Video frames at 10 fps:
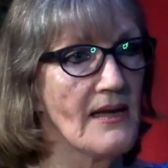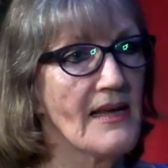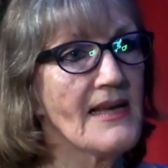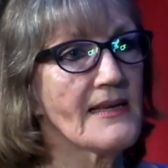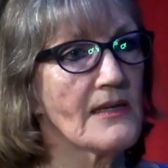
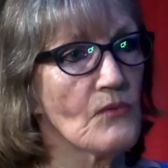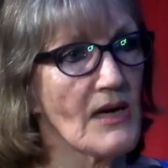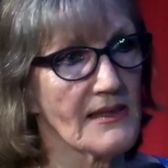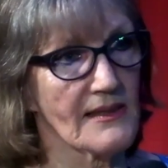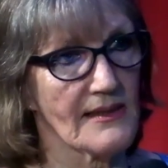He can
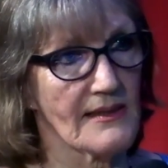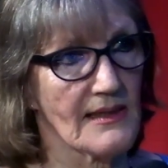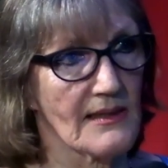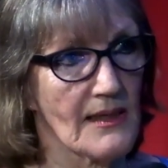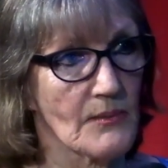eradicate
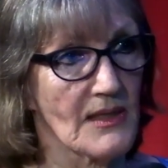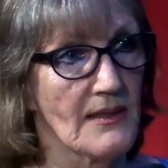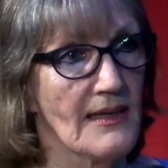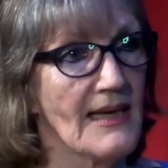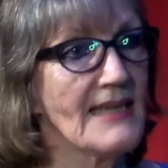that karma.
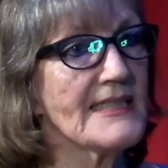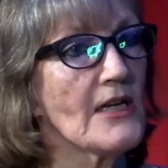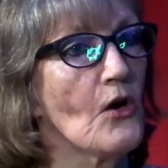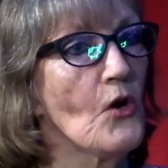He's the